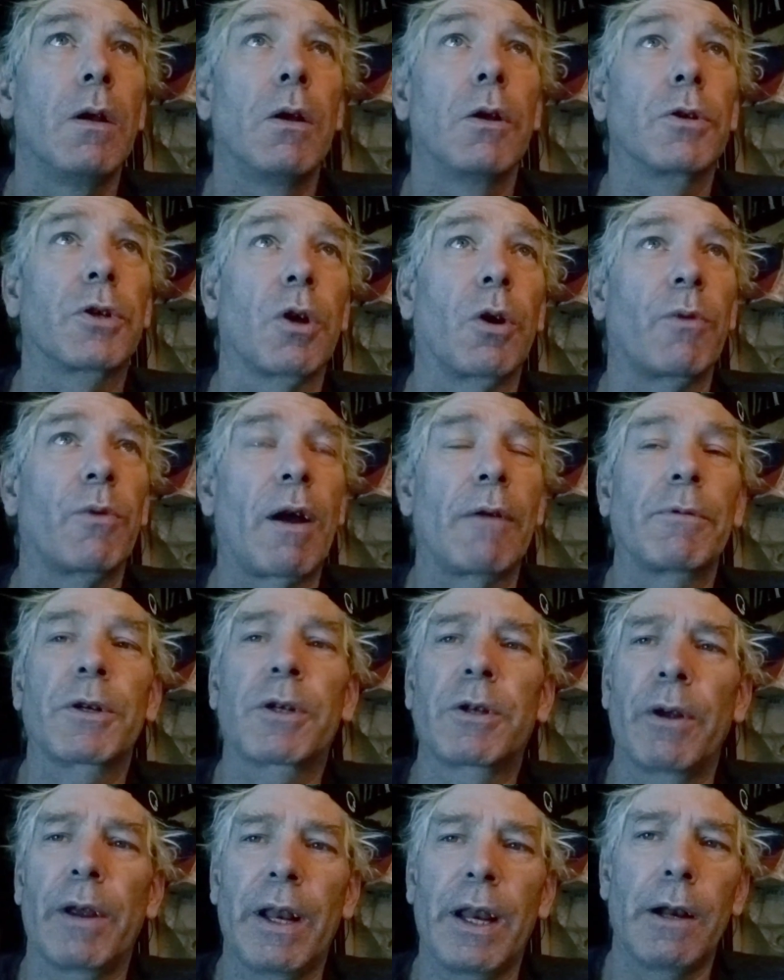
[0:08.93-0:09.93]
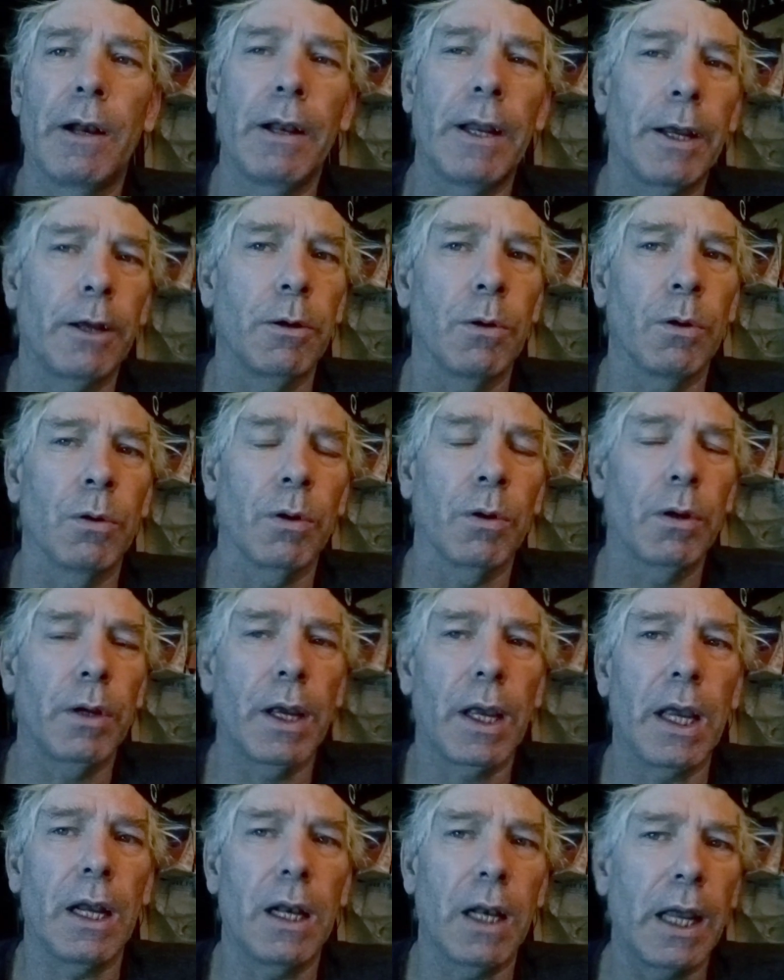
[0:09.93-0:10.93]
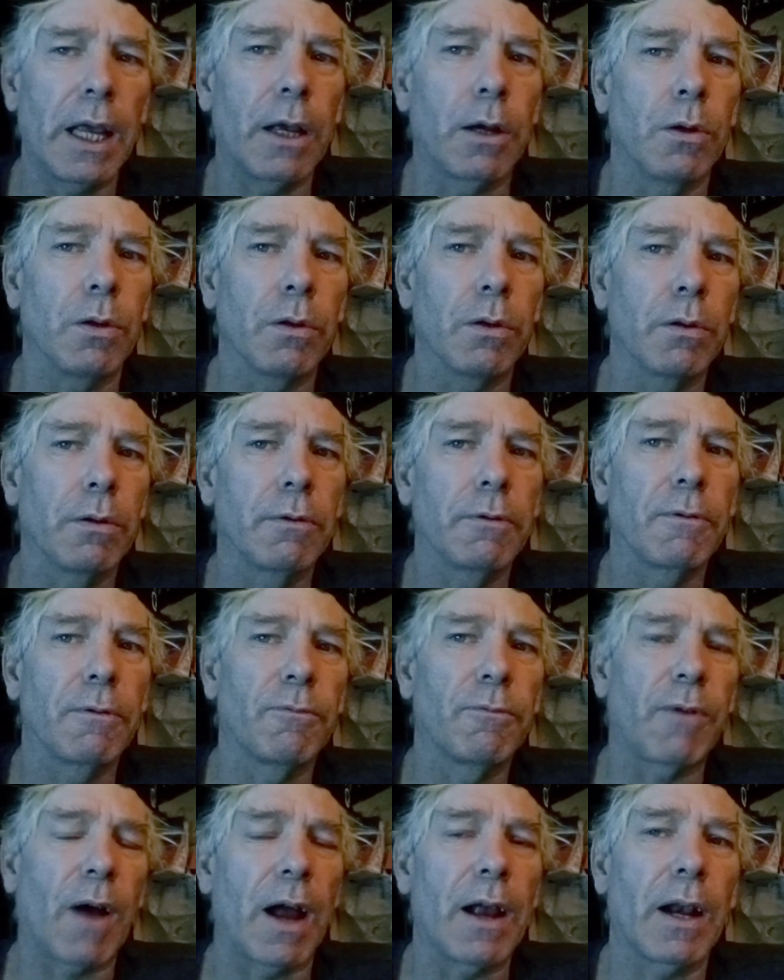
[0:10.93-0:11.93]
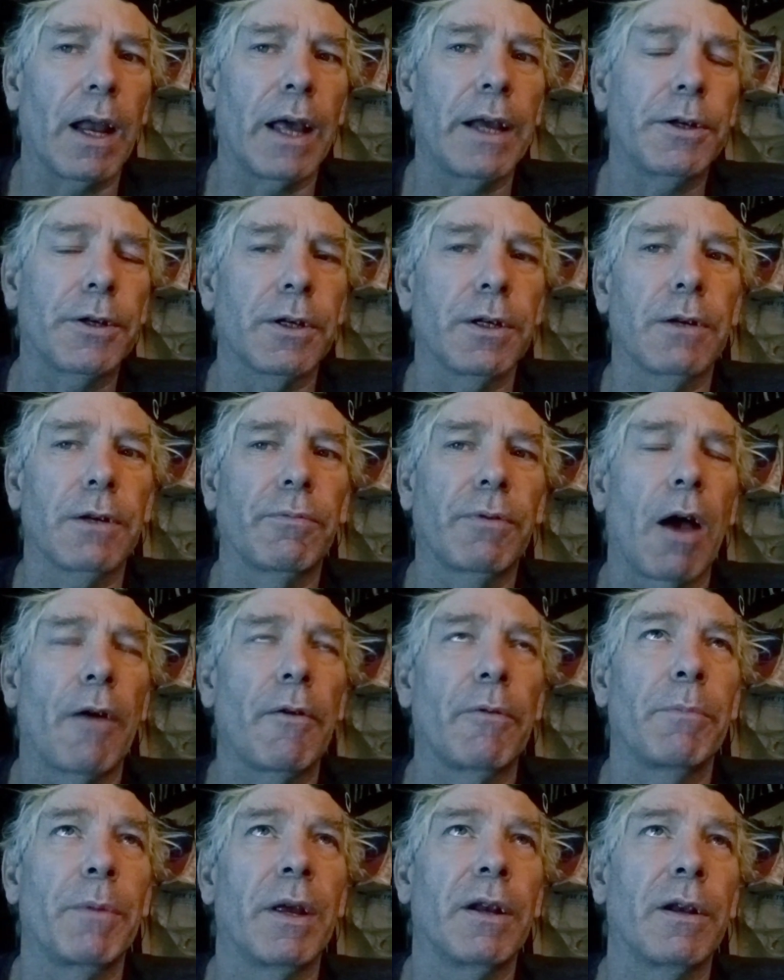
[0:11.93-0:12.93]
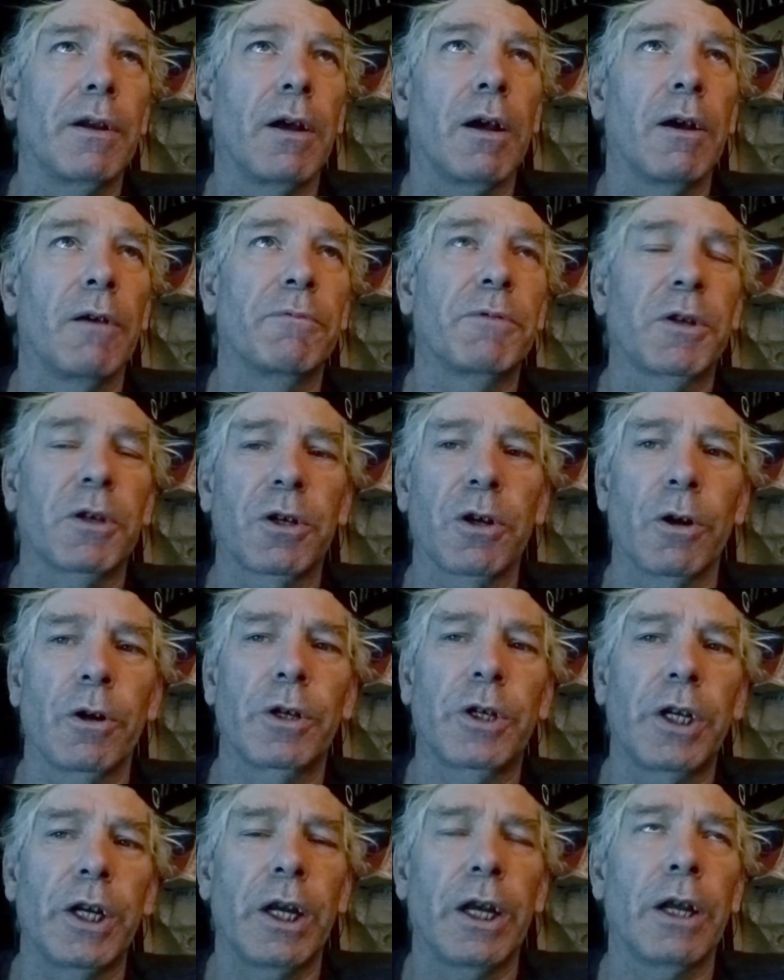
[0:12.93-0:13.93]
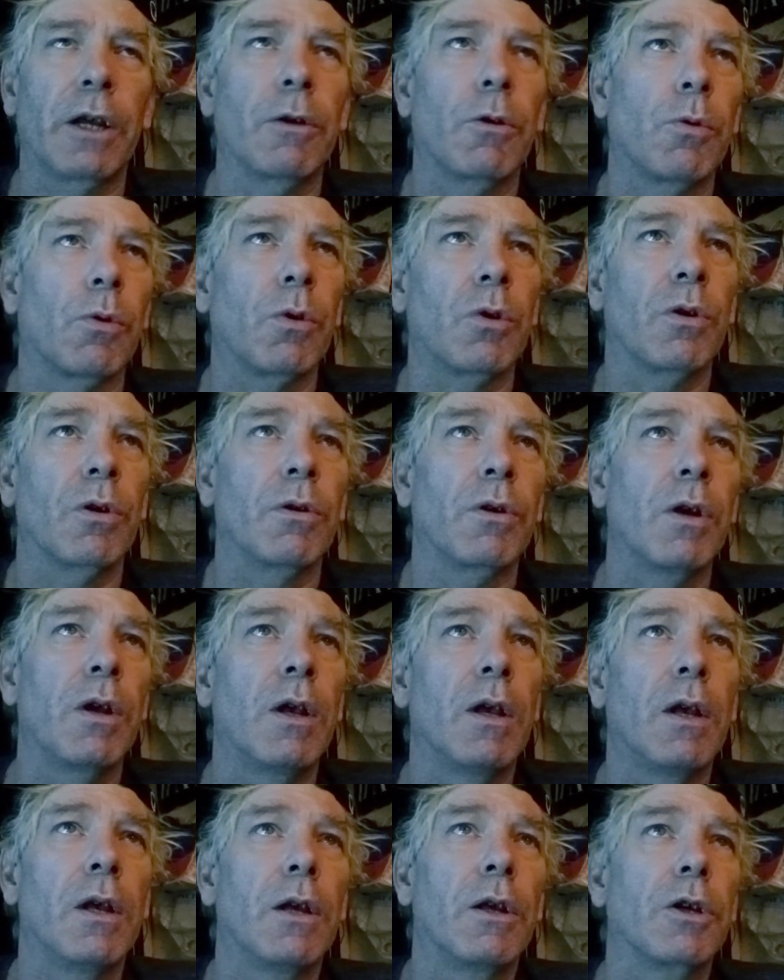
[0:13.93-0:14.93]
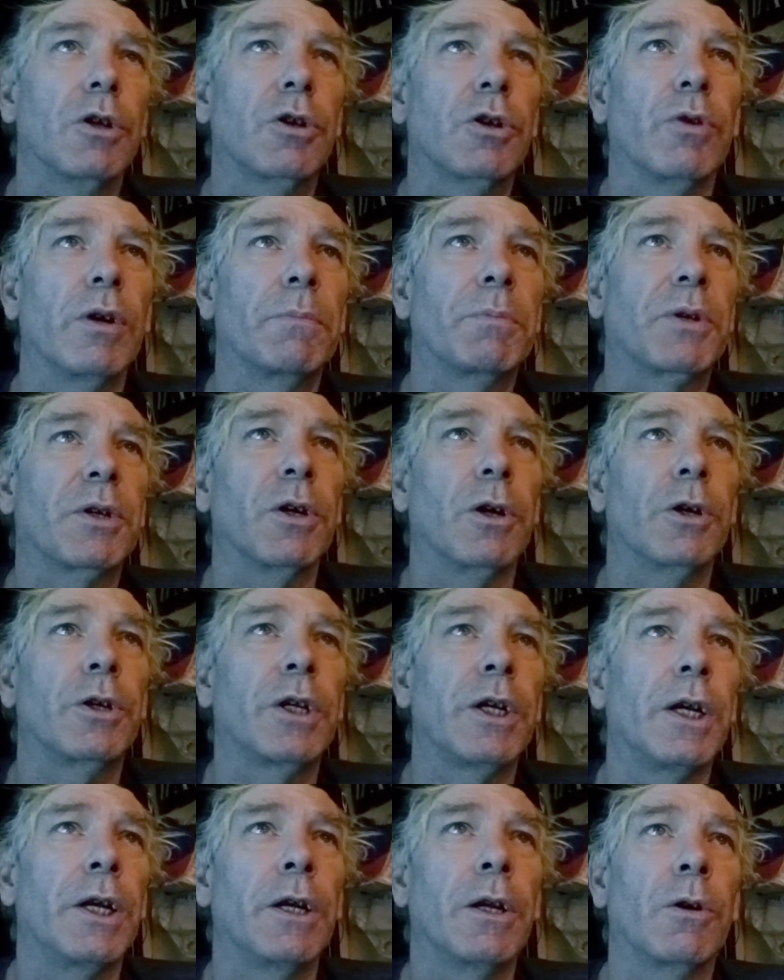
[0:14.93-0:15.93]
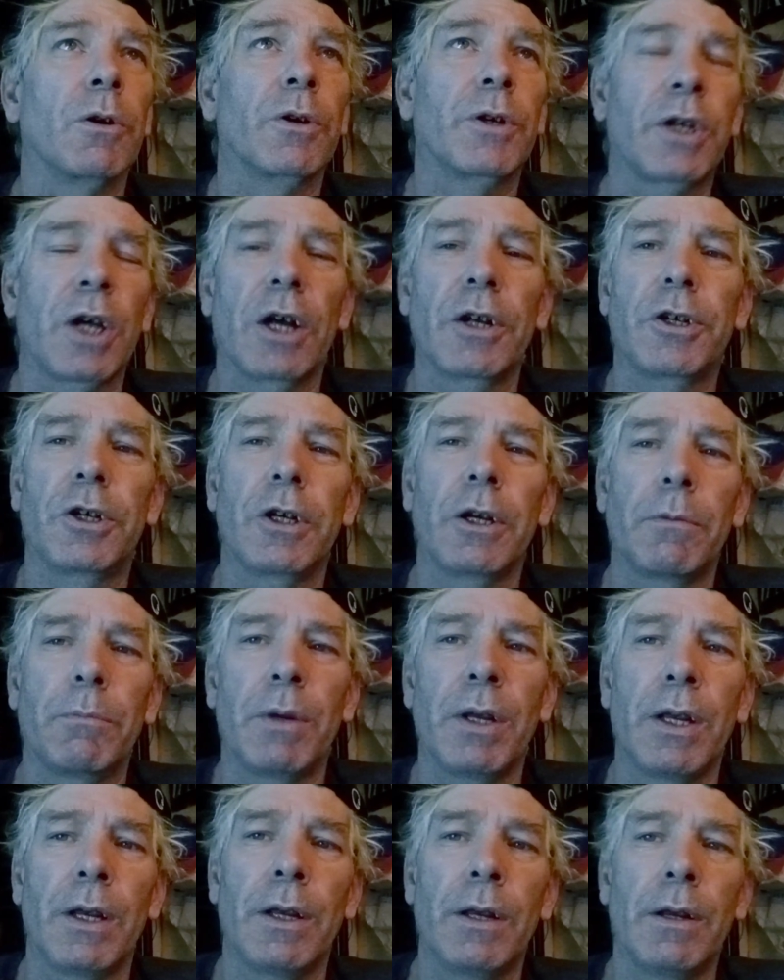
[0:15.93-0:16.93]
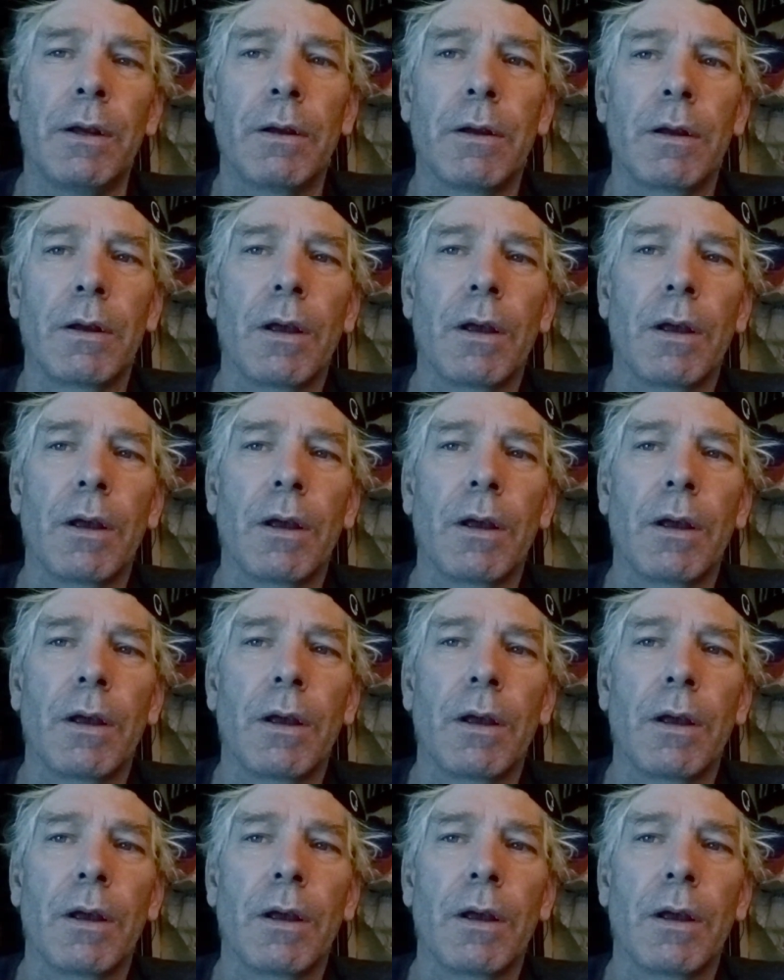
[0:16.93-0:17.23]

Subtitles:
So in reference to any illegal violations of government of searching or strip searching or touching me,